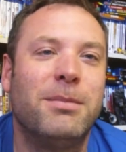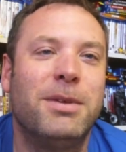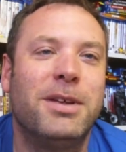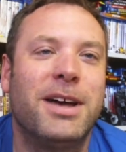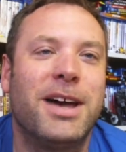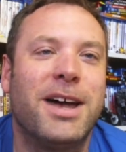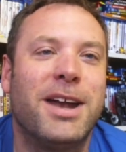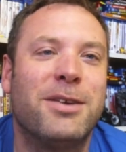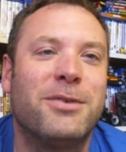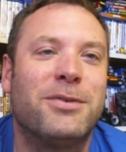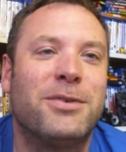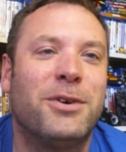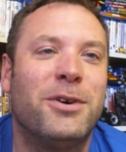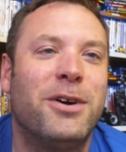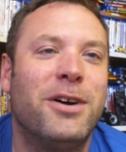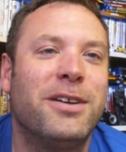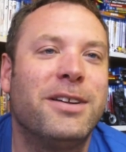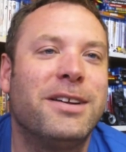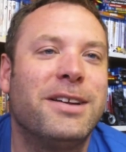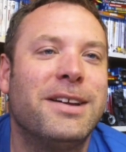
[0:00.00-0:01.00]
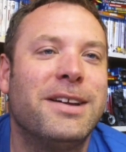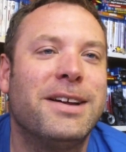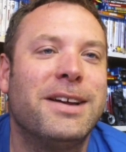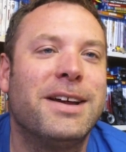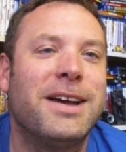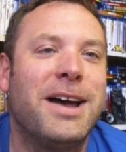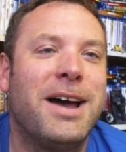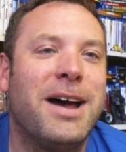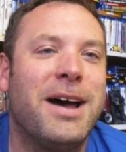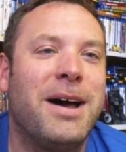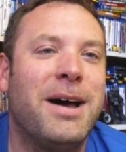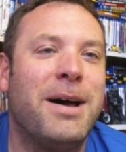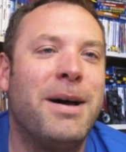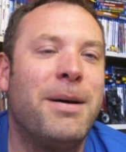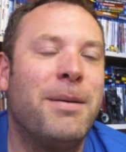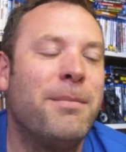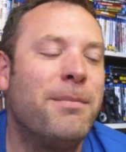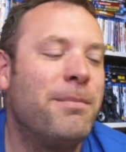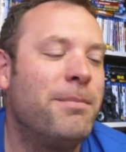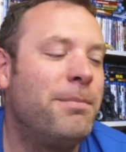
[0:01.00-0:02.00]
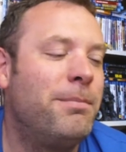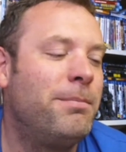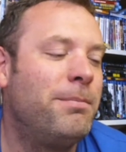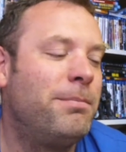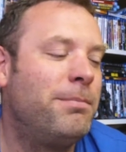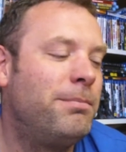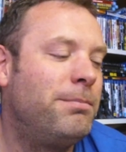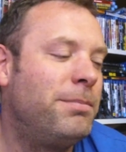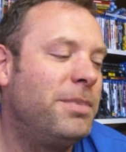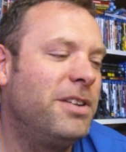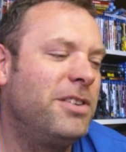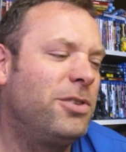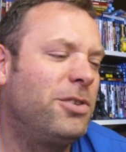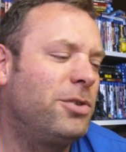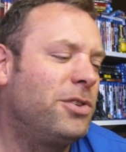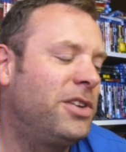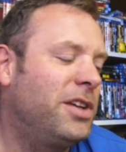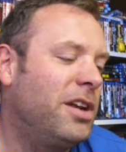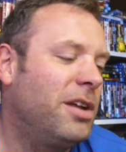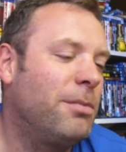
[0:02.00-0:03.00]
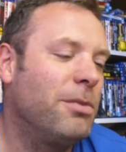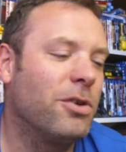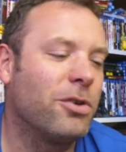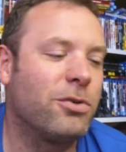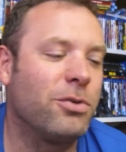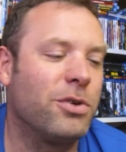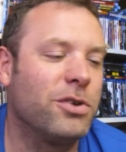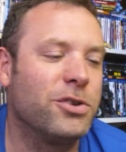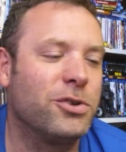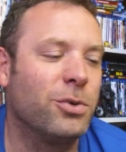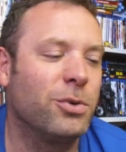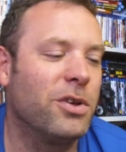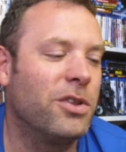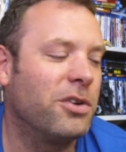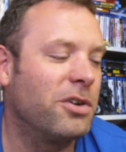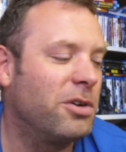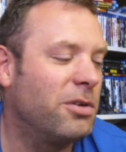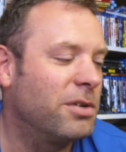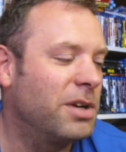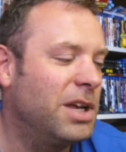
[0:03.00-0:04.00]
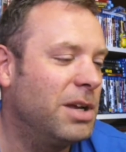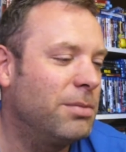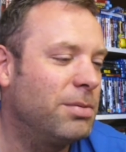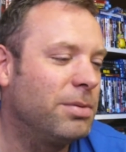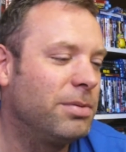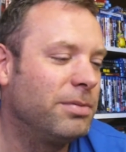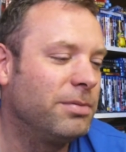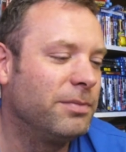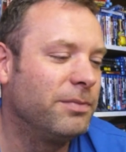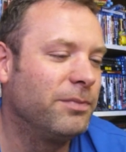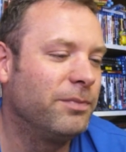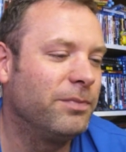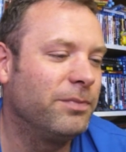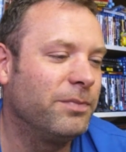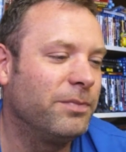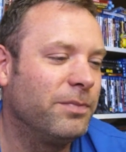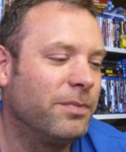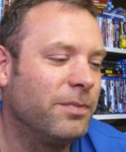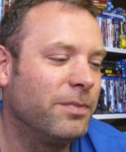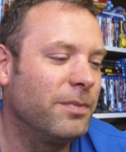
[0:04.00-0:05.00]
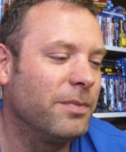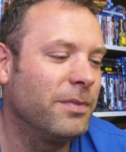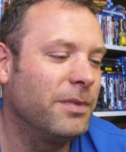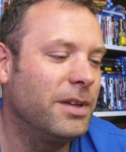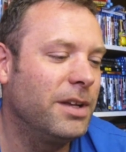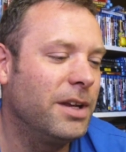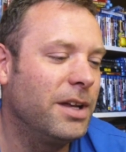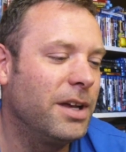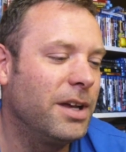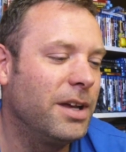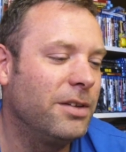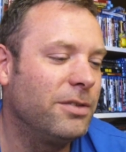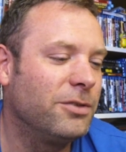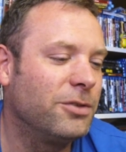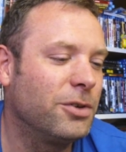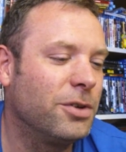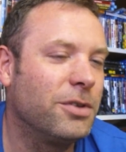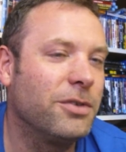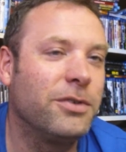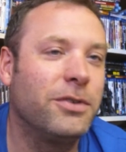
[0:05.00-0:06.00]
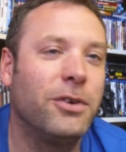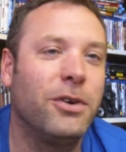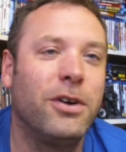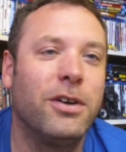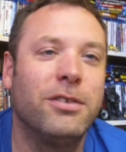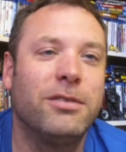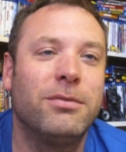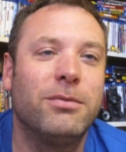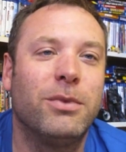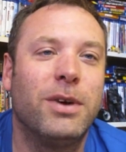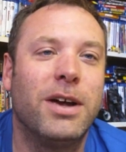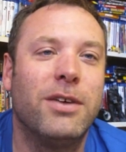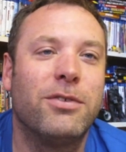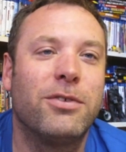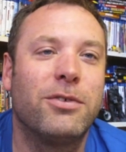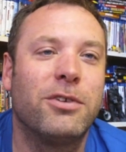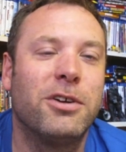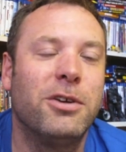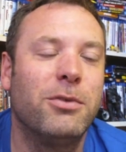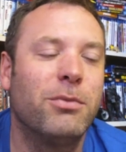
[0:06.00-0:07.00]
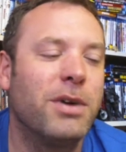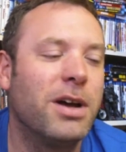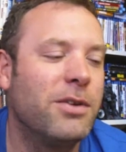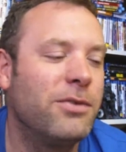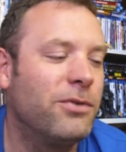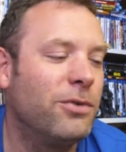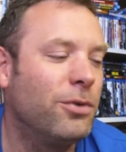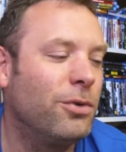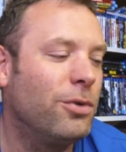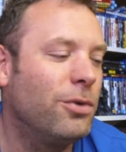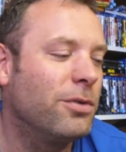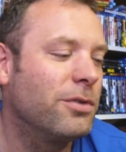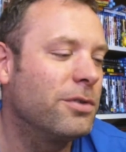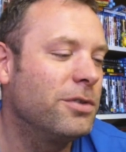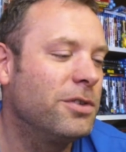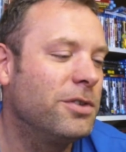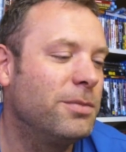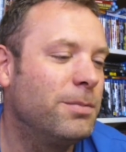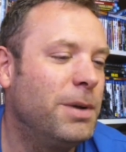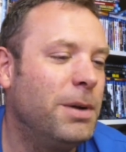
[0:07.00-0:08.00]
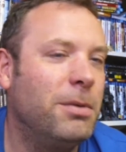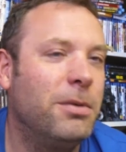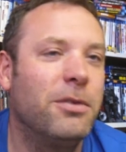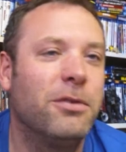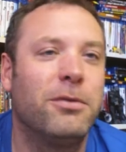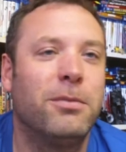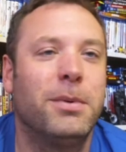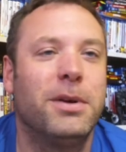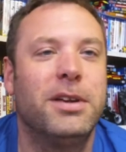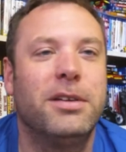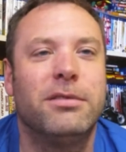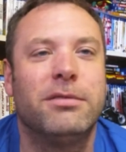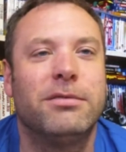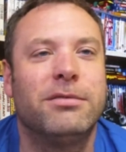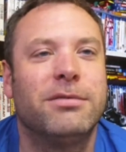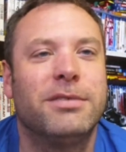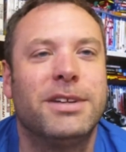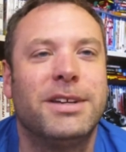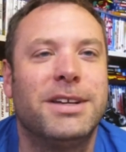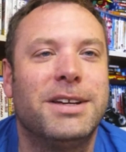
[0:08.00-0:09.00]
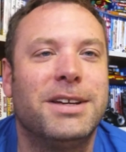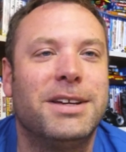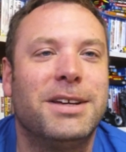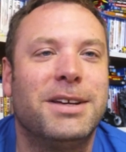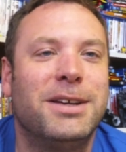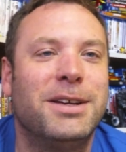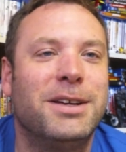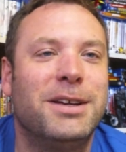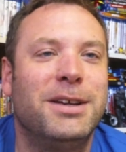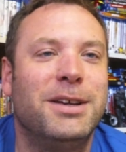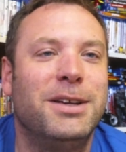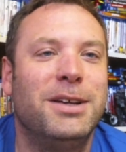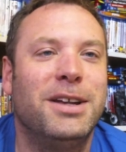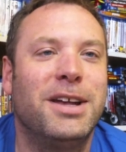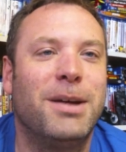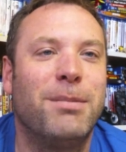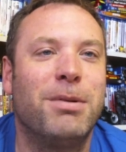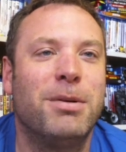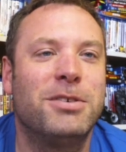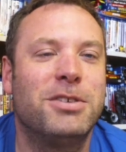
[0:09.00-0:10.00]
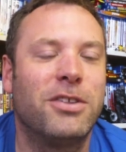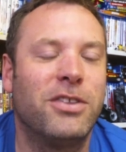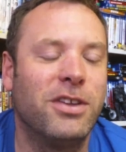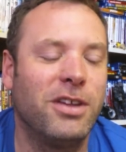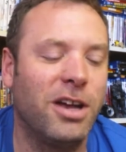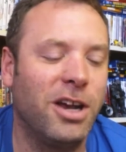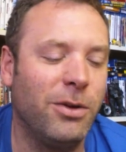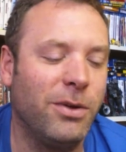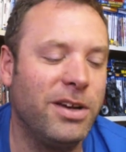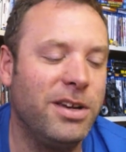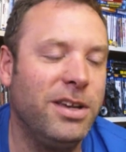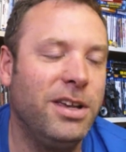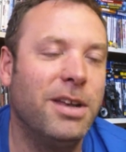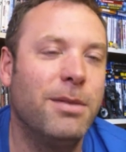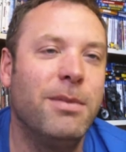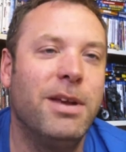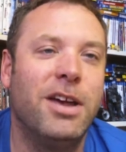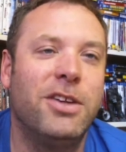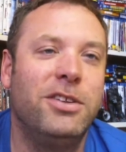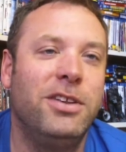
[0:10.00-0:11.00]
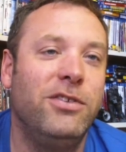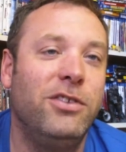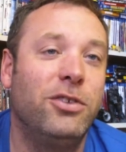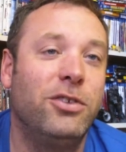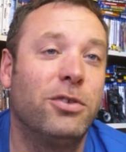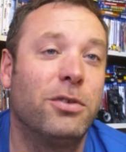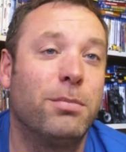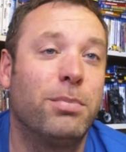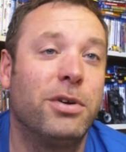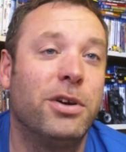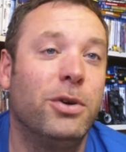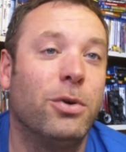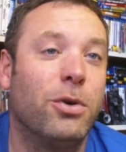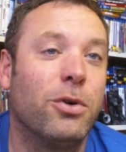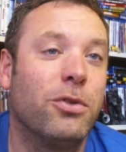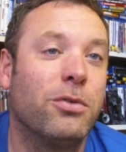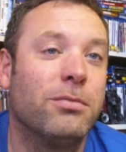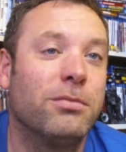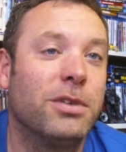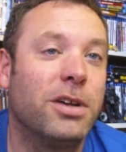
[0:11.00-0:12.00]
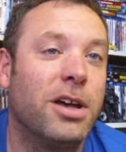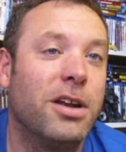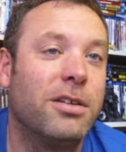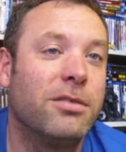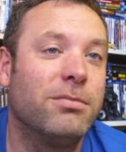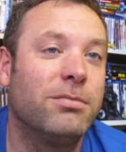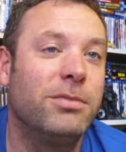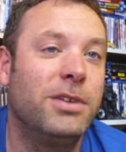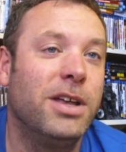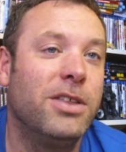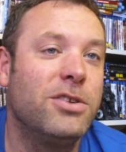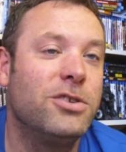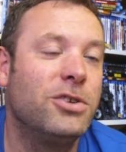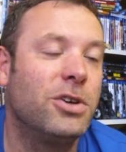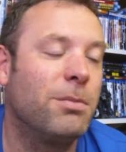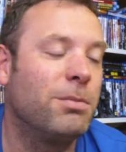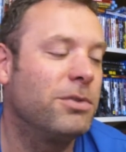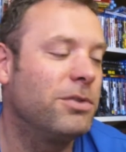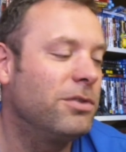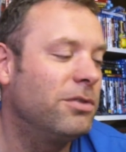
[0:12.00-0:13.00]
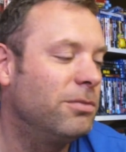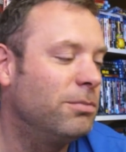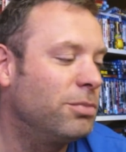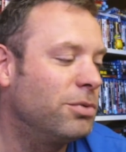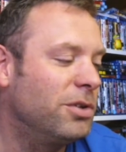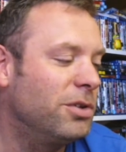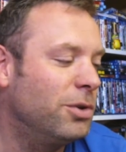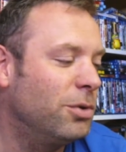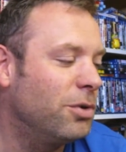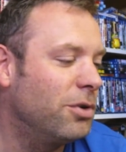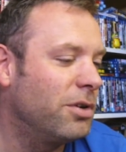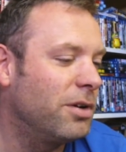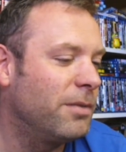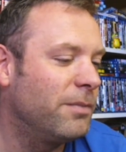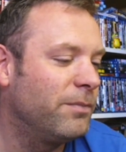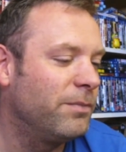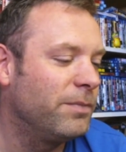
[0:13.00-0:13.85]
harder to find. But as I said, I'm not quite sure whether I'll keep, you know, trying to find wave 3 and wave 4, because people have been, you know, I think the only way you can get them now is if you sort of pre-order them, go down to the shops and pre-order,